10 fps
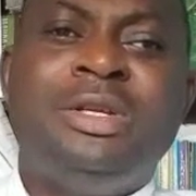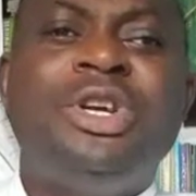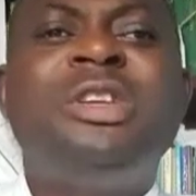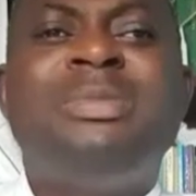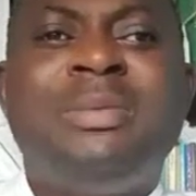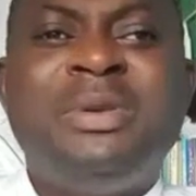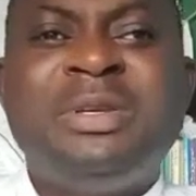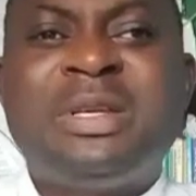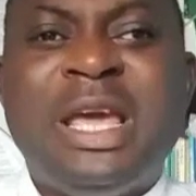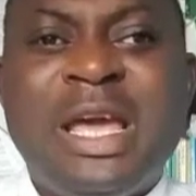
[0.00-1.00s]
John the
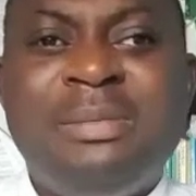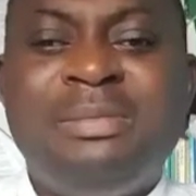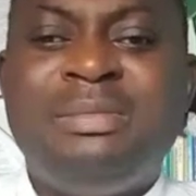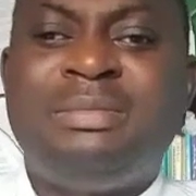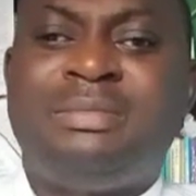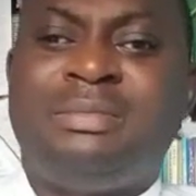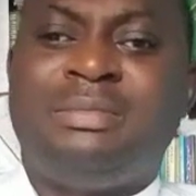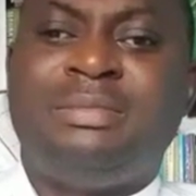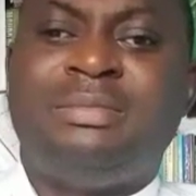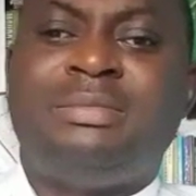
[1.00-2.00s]
Baptist came
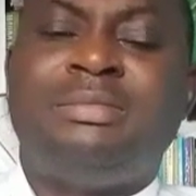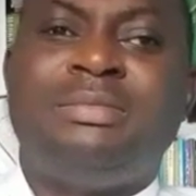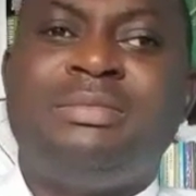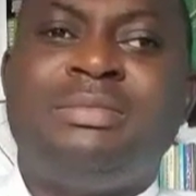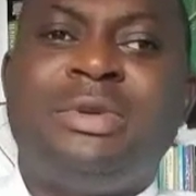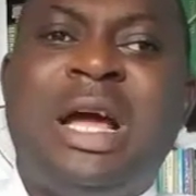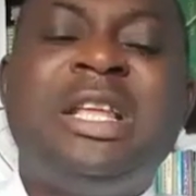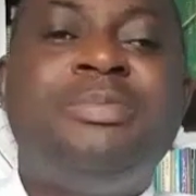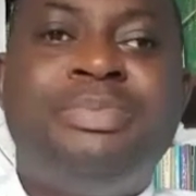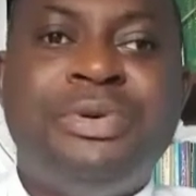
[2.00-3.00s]

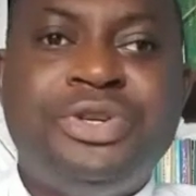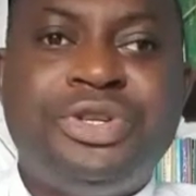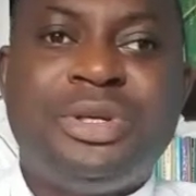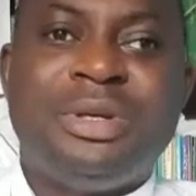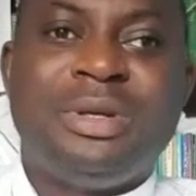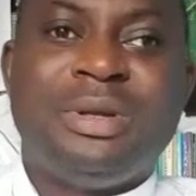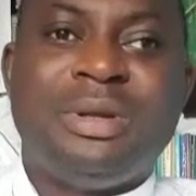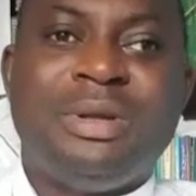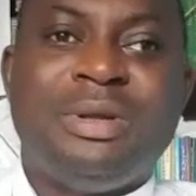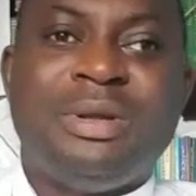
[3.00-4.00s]
and he preached
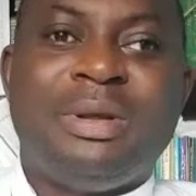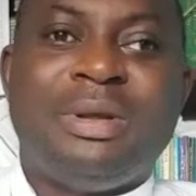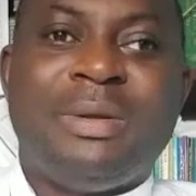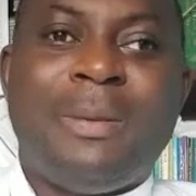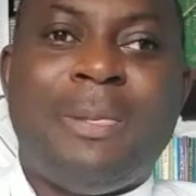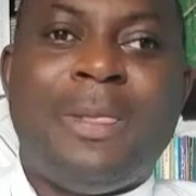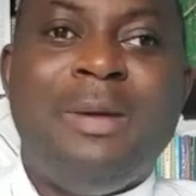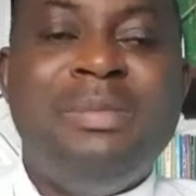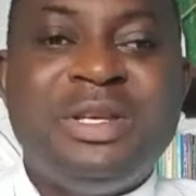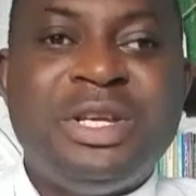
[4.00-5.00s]

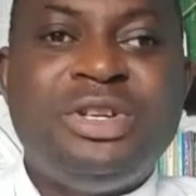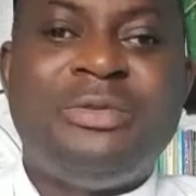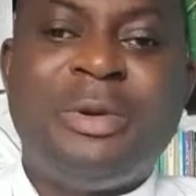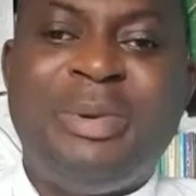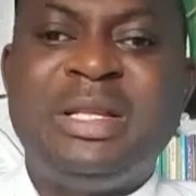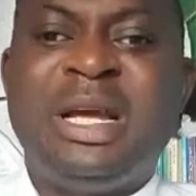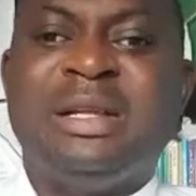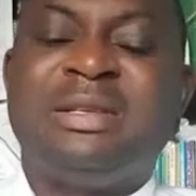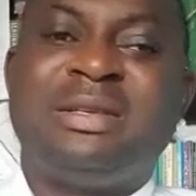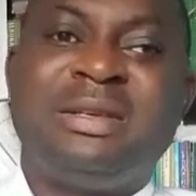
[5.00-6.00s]
a message of
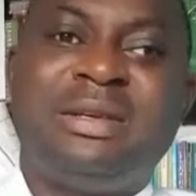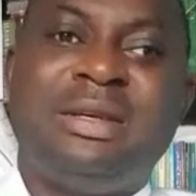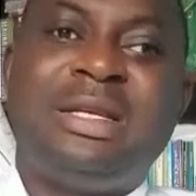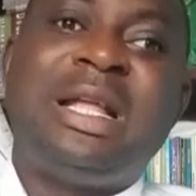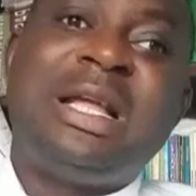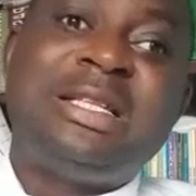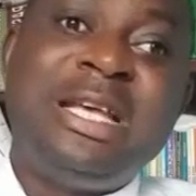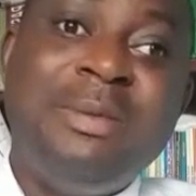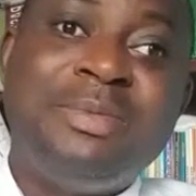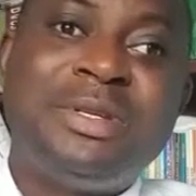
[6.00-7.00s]
repentance in an
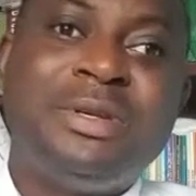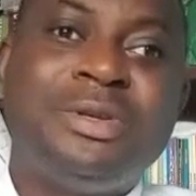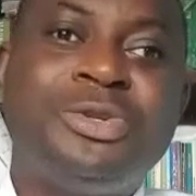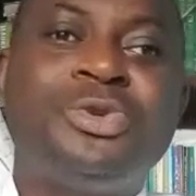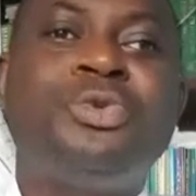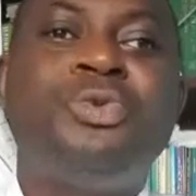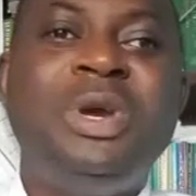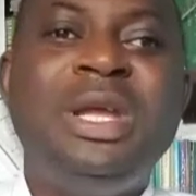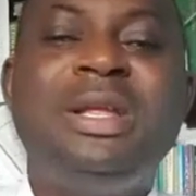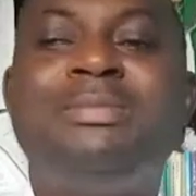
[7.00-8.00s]
attempt to
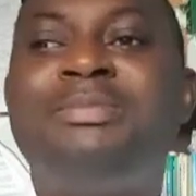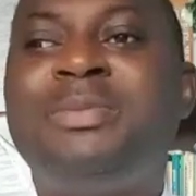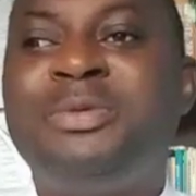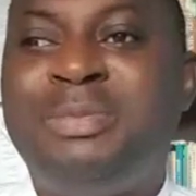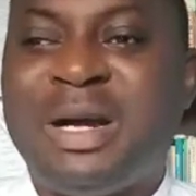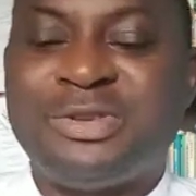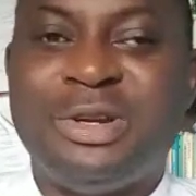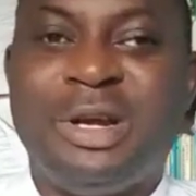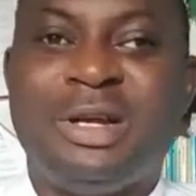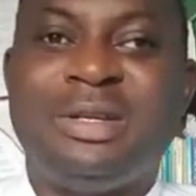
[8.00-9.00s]
win people back
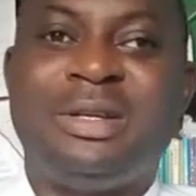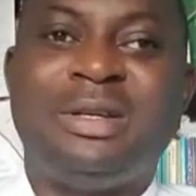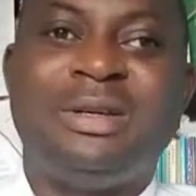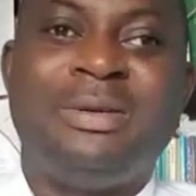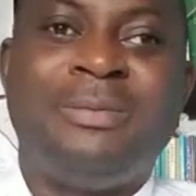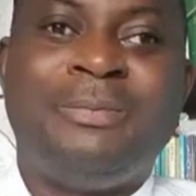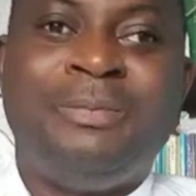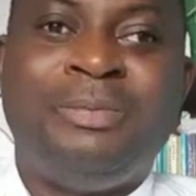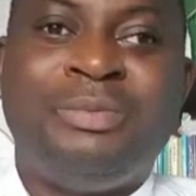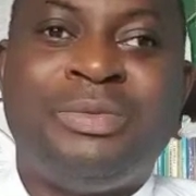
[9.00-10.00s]
to God.
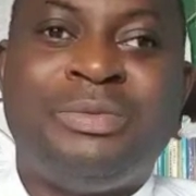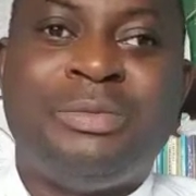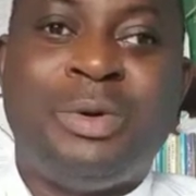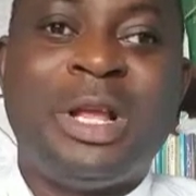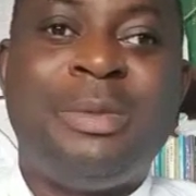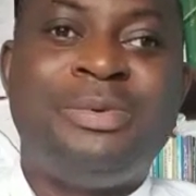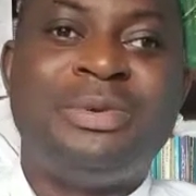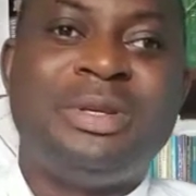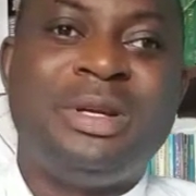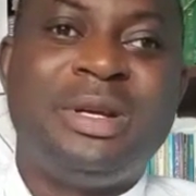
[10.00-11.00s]
What
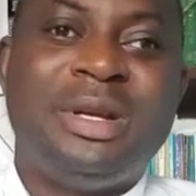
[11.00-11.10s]
happened?